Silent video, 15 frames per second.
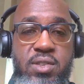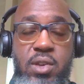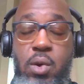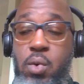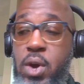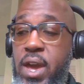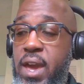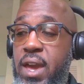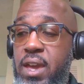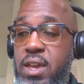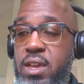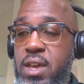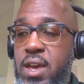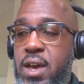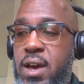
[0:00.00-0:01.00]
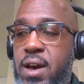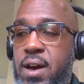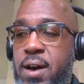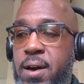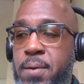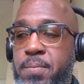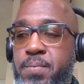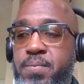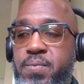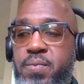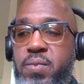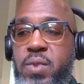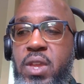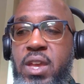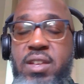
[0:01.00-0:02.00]
So
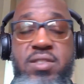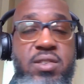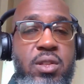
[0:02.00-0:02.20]
it's